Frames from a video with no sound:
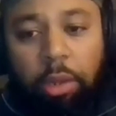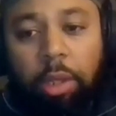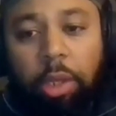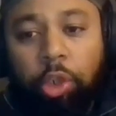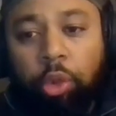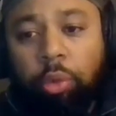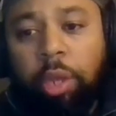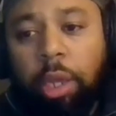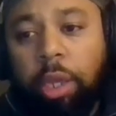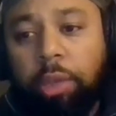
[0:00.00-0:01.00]
could you
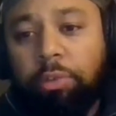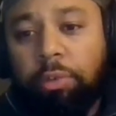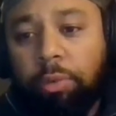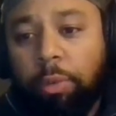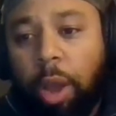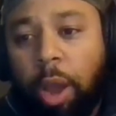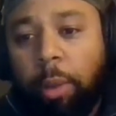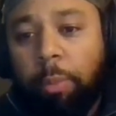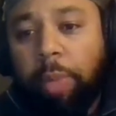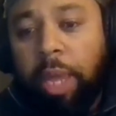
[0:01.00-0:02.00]
tell us
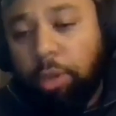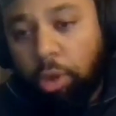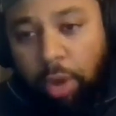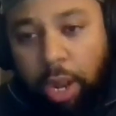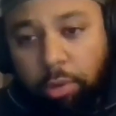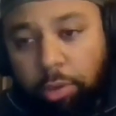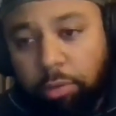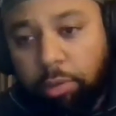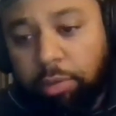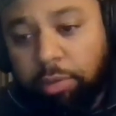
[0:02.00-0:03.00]
and the crowd
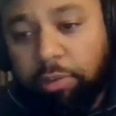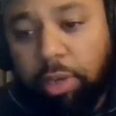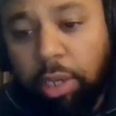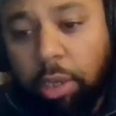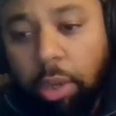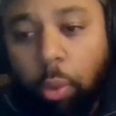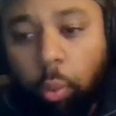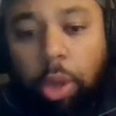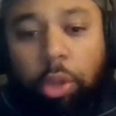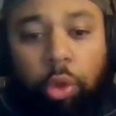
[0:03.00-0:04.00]
that's listening
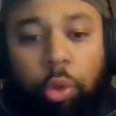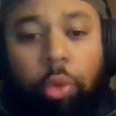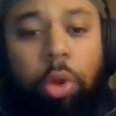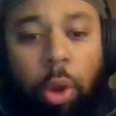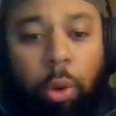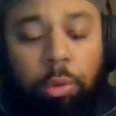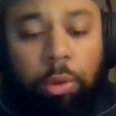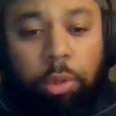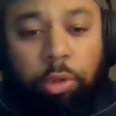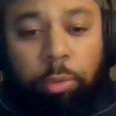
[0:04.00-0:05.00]
what you know
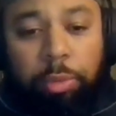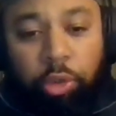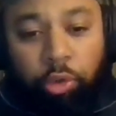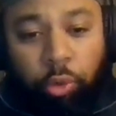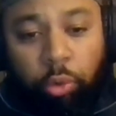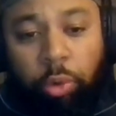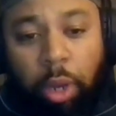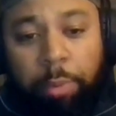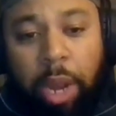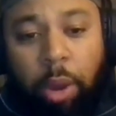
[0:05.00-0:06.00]
to be true
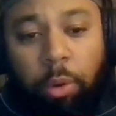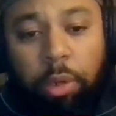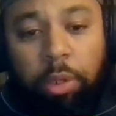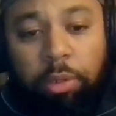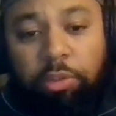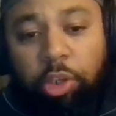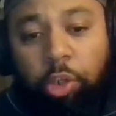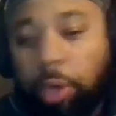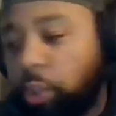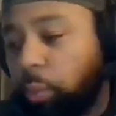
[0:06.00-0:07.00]
about the
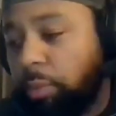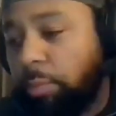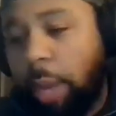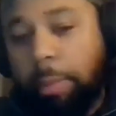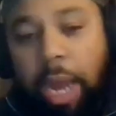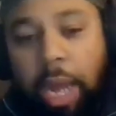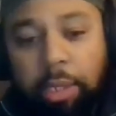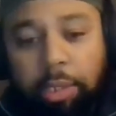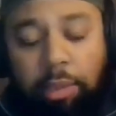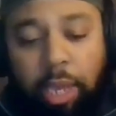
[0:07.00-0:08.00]
situation with Muhammad
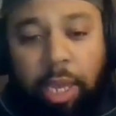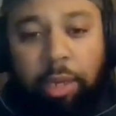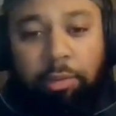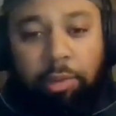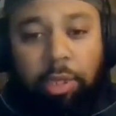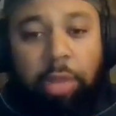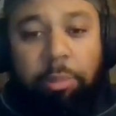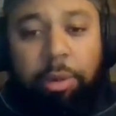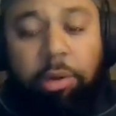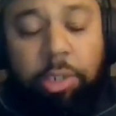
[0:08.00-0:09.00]
Ali and his
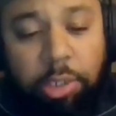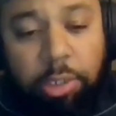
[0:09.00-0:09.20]
halala marriage?